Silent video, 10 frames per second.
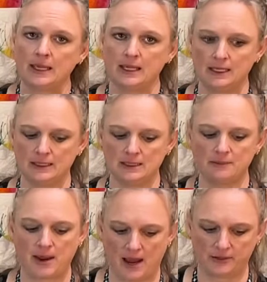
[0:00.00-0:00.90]
in the
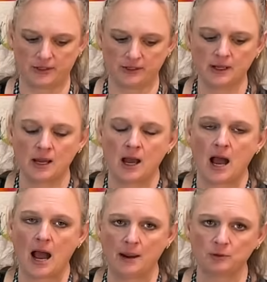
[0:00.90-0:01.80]
pattern.
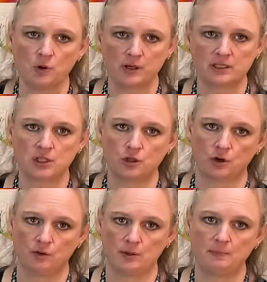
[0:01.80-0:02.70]
I'm going to show
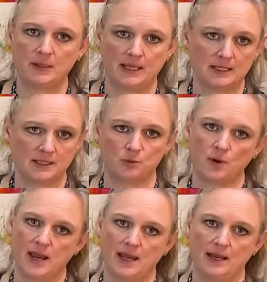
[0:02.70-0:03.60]
you the pieced
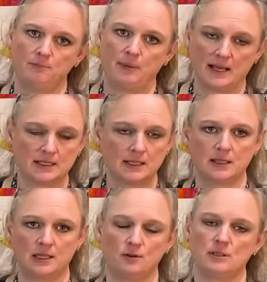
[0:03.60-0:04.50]
way,
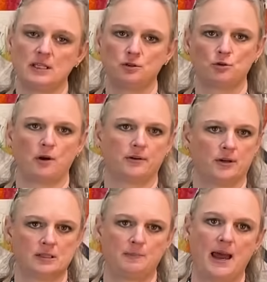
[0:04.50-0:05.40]
basically using
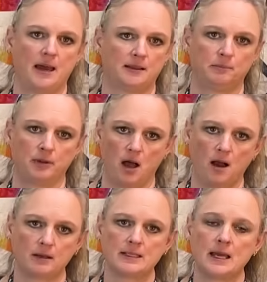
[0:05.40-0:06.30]
Drunkard's Path
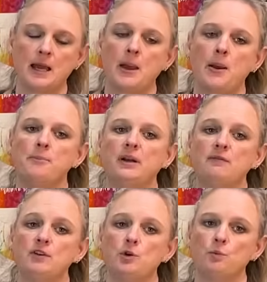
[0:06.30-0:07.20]
blocks. But
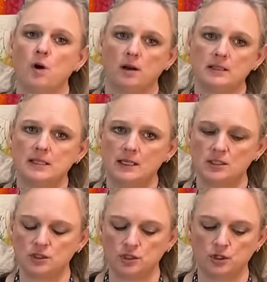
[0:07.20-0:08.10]
if you wanted
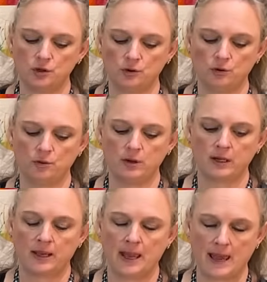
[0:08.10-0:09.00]
to
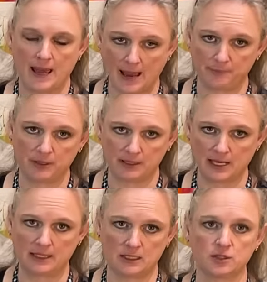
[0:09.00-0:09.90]

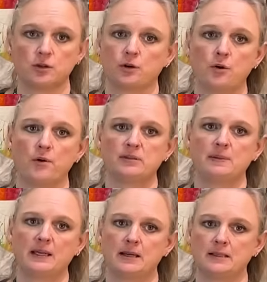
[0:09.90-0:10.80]
applique the circles,
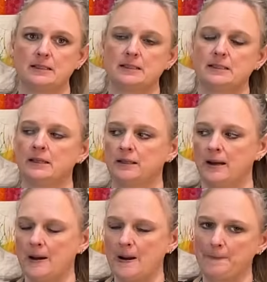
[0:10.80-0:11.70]
because
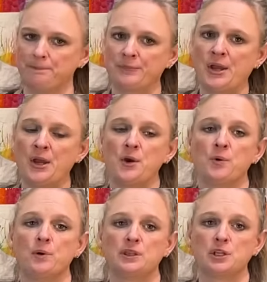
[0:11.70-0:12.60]

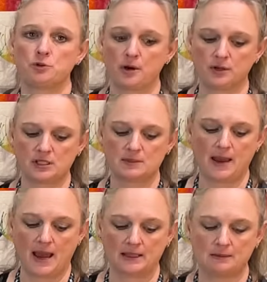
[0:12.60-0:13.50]
with the Drunkard's
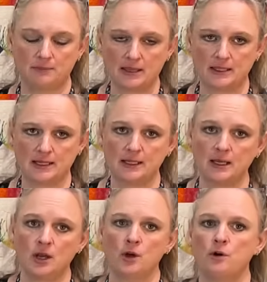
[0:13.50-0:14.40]
Path method,
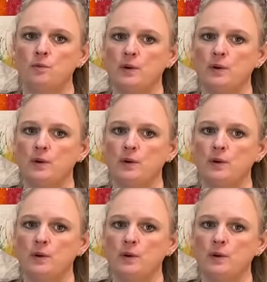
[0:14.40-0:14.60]
we